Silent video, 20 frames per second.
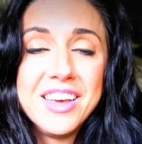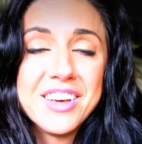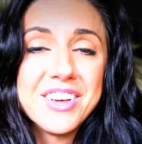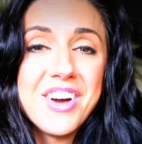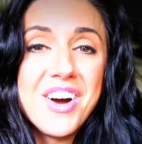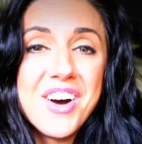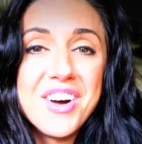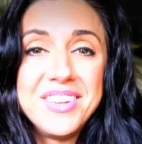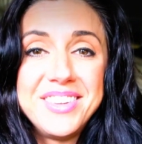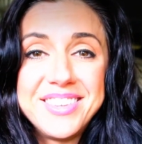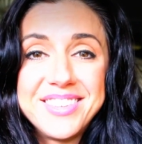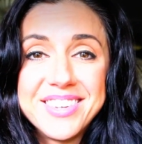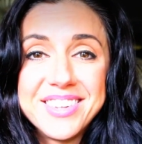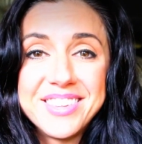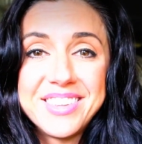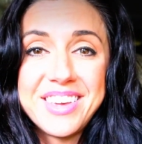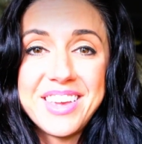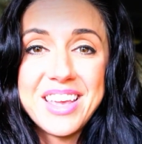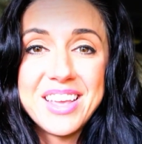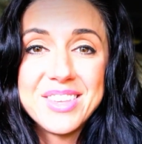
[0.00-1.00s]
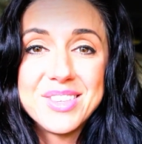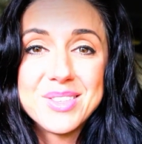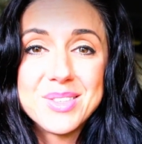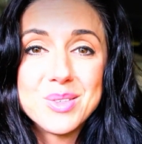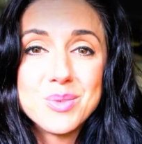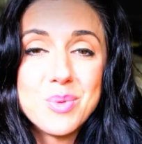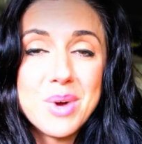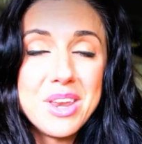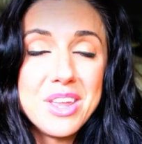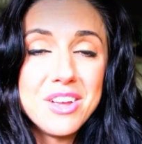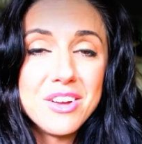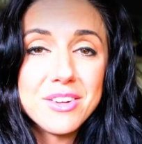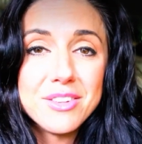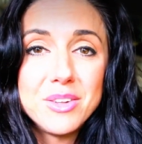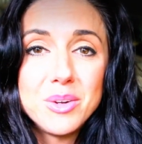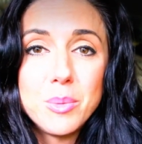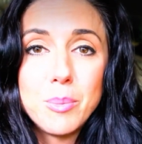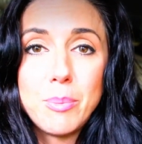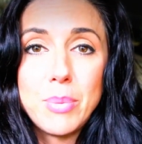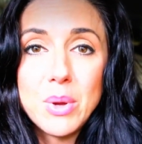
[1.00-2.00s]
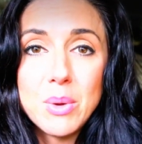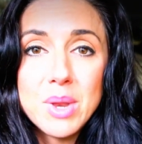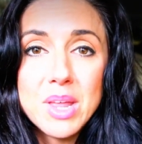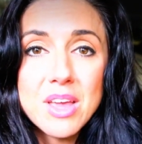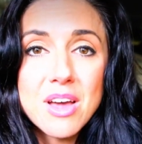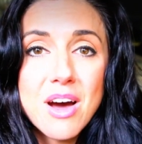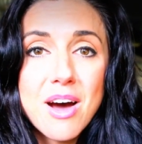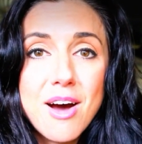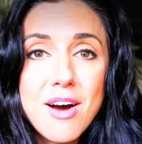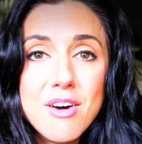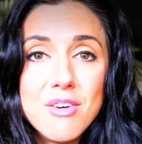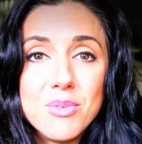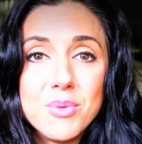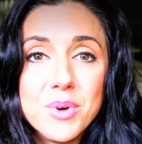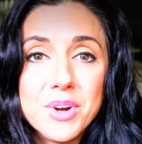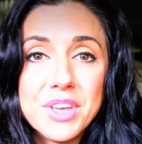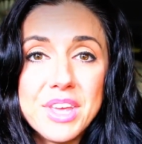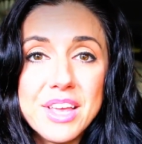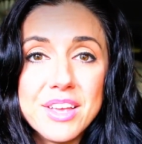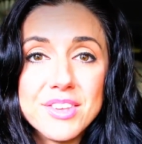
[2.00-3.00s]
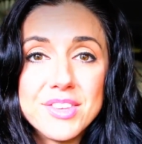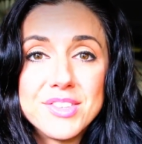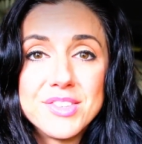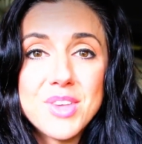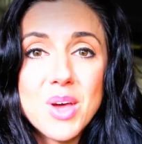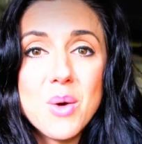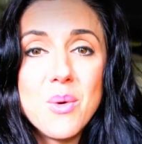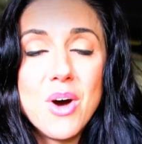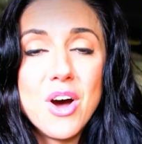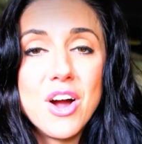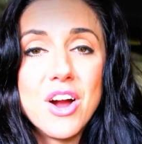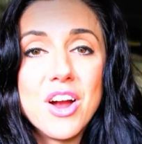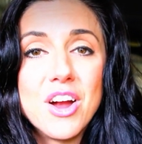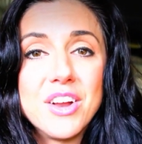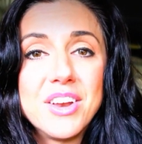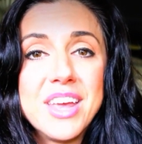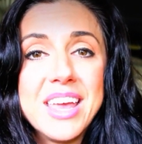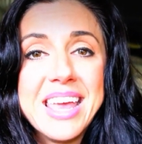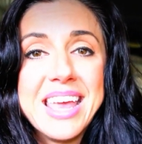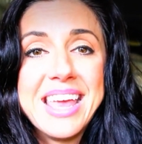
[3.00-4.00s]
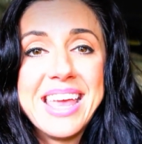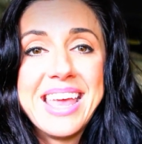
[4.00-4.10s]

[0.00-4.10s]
constantly, sweating your little booty off, working so hard,